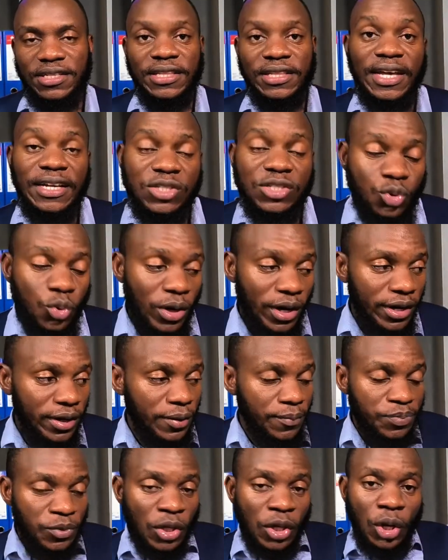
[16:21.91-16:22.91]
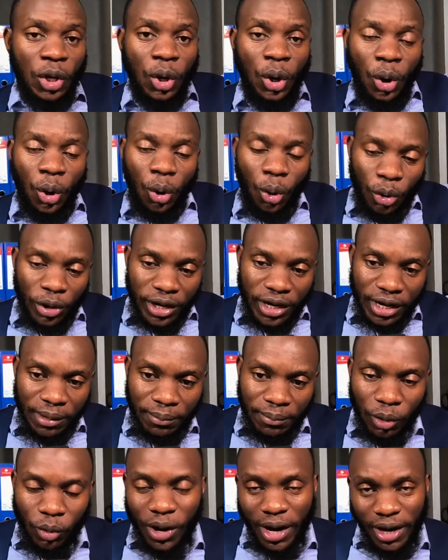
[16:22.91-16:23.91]
And that's why on
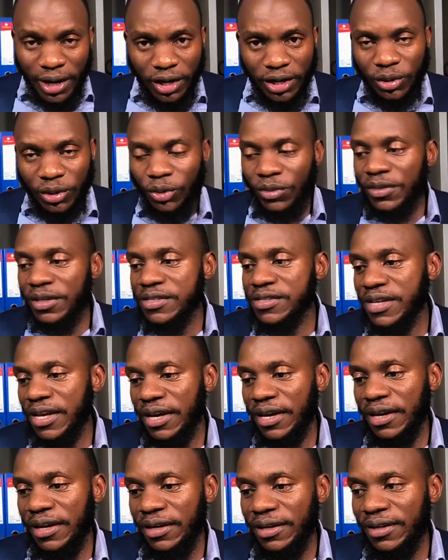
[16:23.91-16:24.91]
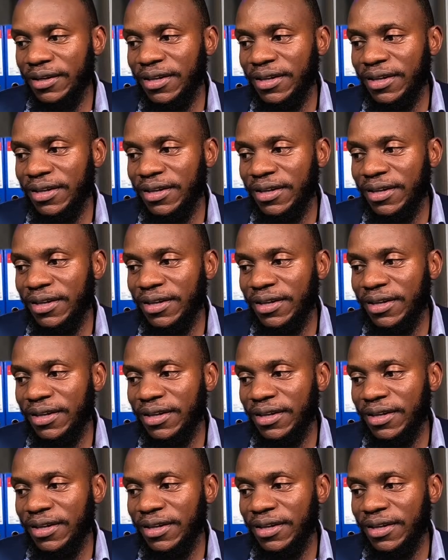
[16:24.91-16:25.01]
number 1 on the scale